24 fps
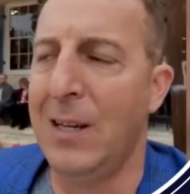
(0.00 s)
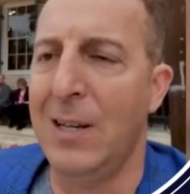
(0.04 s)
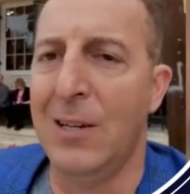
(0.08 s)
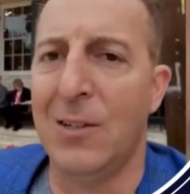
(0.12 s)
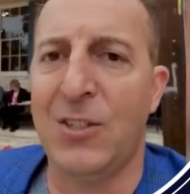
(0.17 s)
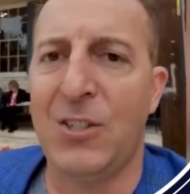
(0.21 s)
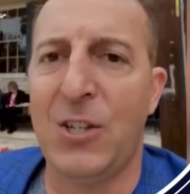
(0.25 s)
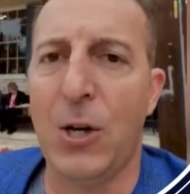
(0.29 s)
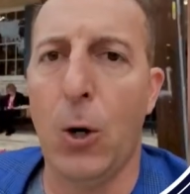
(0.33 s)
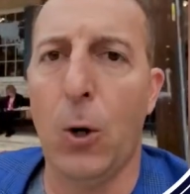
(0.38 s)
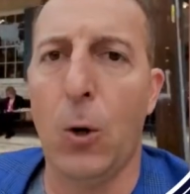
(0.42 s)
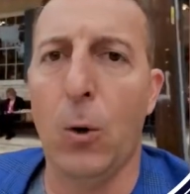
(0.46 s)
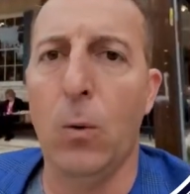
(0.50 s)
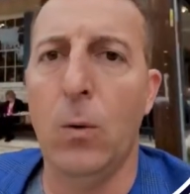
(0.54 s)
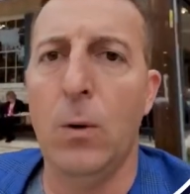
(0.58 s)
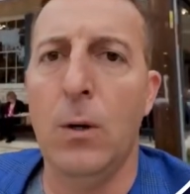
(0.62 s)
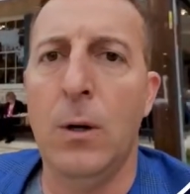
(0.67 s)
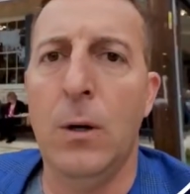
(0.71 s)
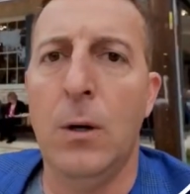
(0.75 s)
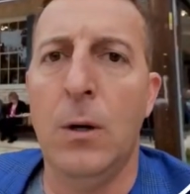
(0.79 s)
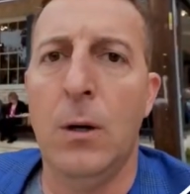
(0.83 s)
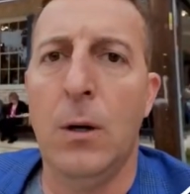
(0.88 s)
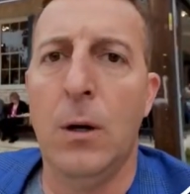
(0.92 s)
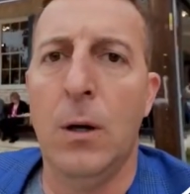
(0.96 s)
So
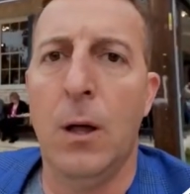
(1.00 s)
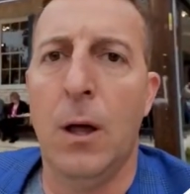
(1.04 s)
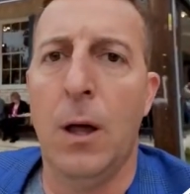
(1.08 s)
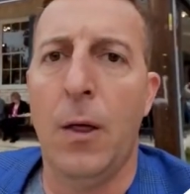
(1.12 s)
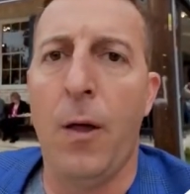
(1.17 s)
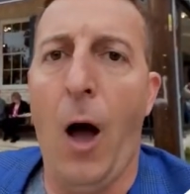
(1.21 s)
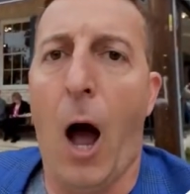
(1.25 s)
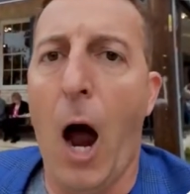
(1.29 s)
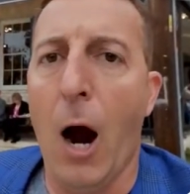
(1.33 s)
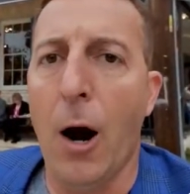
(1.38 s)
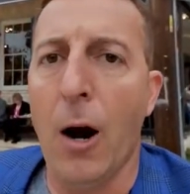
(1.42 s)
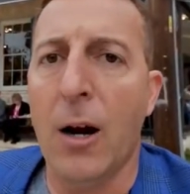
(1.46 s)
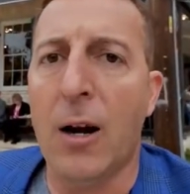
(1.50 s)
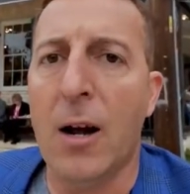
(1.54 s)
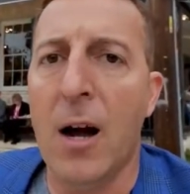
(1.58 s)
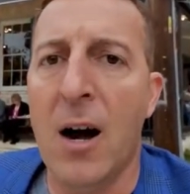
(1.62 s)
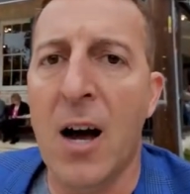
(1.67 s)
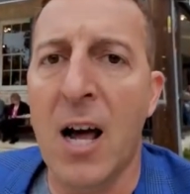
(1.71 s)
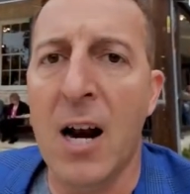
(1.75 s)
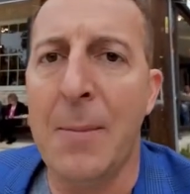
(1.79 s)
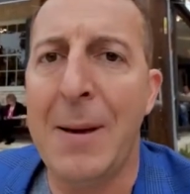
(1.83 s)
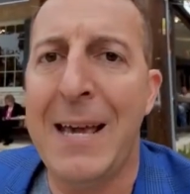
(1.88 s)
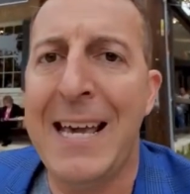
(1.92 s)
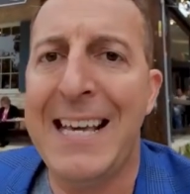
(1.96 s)
our
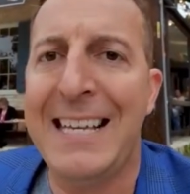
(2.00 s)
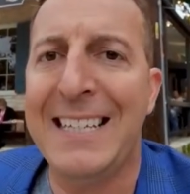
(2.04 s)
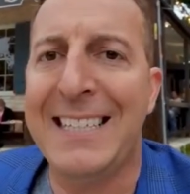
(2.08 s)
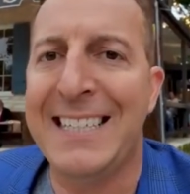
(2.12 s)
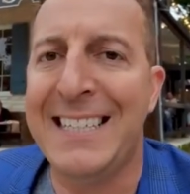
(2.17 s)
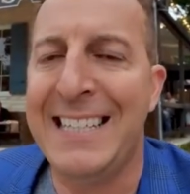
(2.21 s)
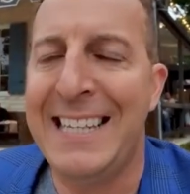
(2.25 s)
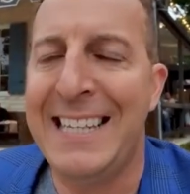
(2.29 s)
economy is